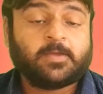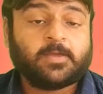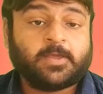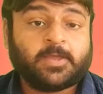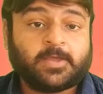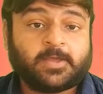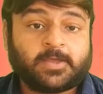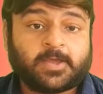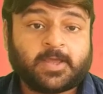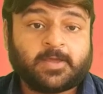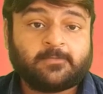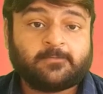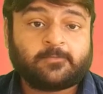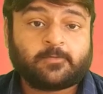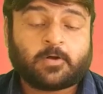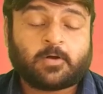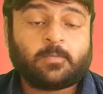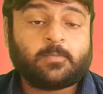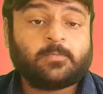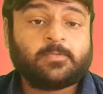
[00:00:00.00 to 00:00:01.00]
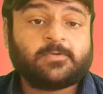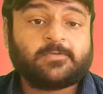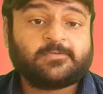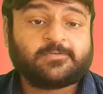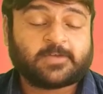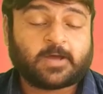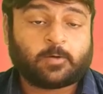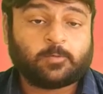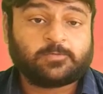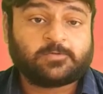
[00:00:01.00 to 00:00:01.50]
He came from
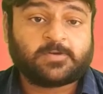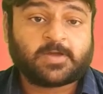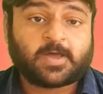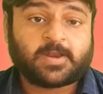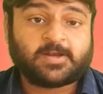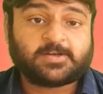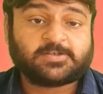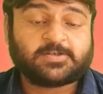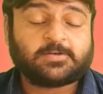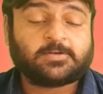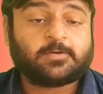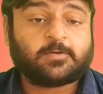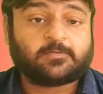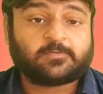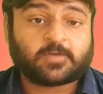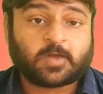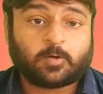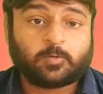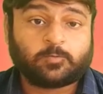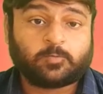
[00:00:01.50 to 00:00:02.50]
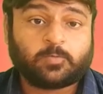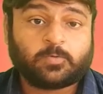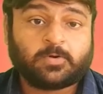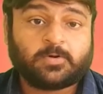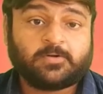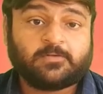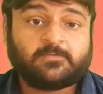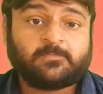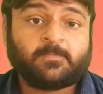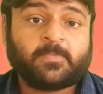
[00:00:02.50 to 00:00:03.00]
south direction or
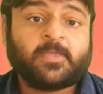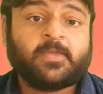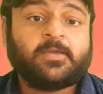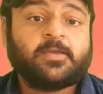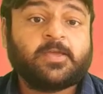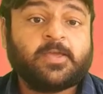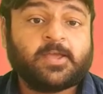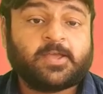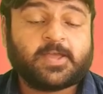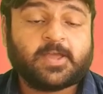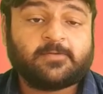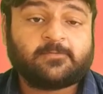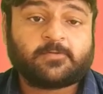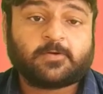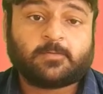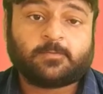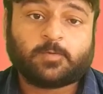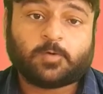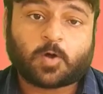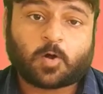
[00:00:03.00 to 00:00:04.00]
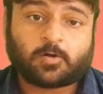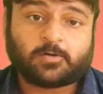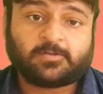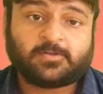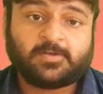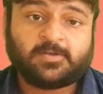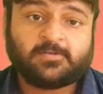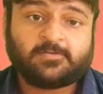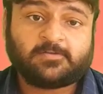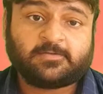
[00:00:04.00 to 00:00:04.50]
southwards. He came from
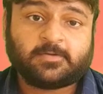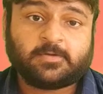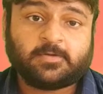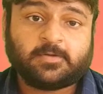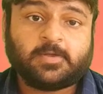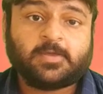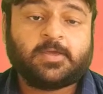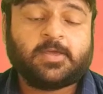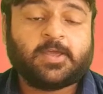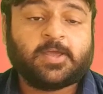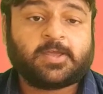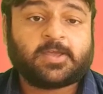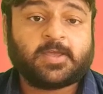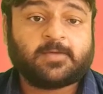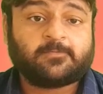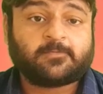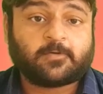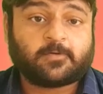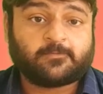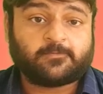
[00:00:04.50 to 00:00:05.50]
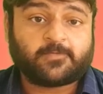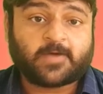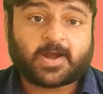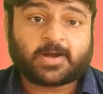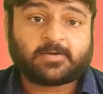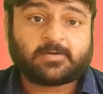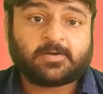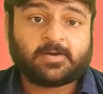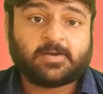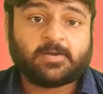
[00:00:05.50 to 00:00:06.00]
northeast. He came from
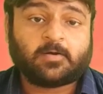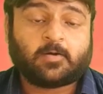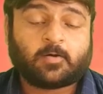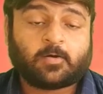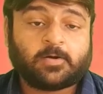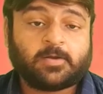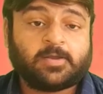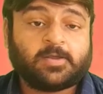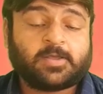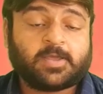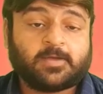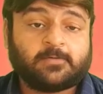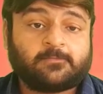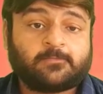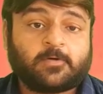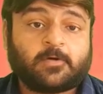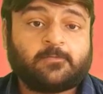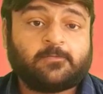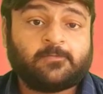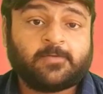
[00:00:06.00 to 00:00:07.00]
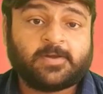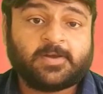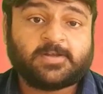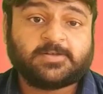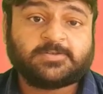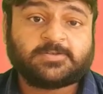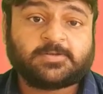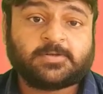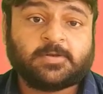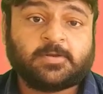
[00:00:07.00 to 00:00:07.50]
factory or he came from
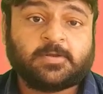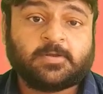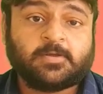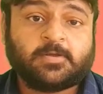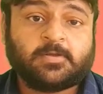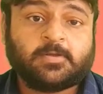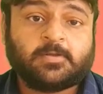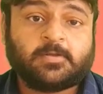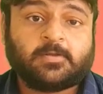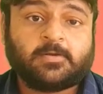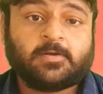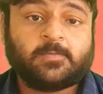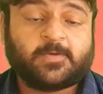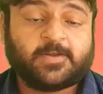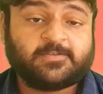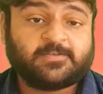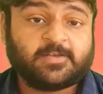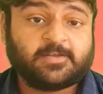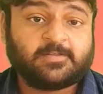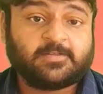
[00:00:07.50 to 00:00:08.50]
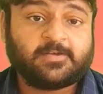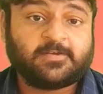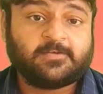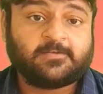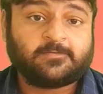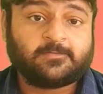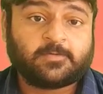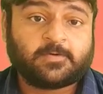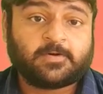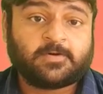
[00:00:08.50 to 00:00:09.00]
village. Replacing
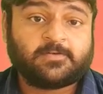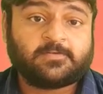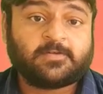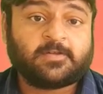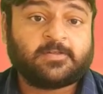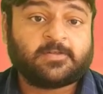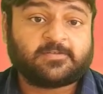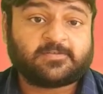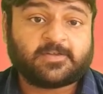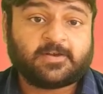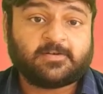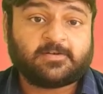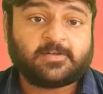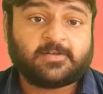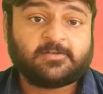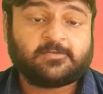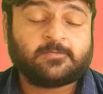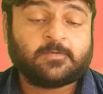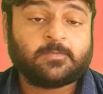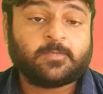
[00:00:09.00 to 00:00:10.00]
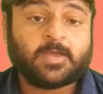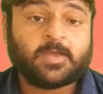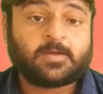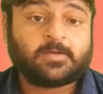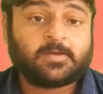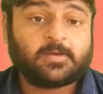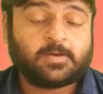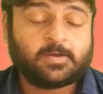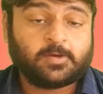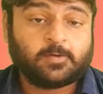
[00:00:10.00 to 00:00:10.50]
these words in the sentence, we make
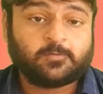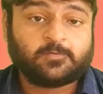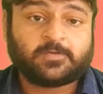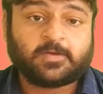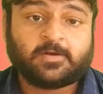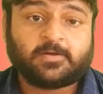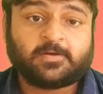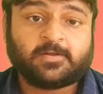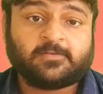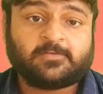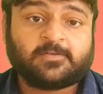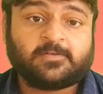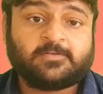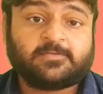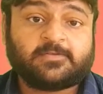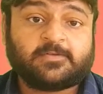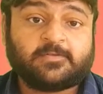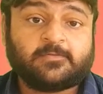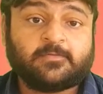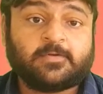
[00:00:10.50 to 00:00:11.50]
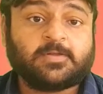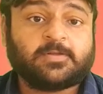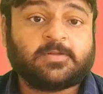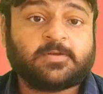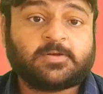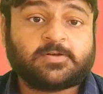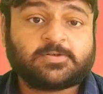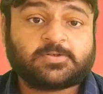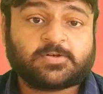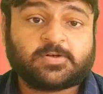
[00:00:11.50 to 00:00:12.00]
new sentences with
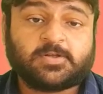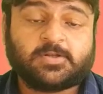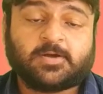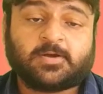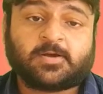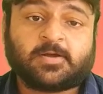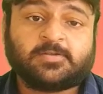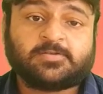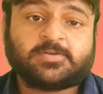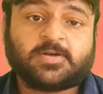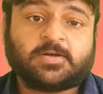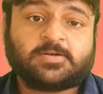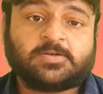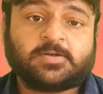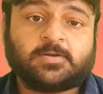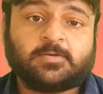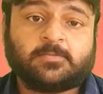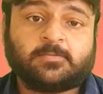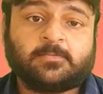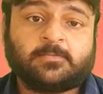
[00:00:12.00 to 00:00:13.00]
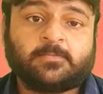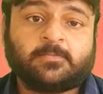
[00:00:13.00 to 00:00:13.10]
Shraddha construction.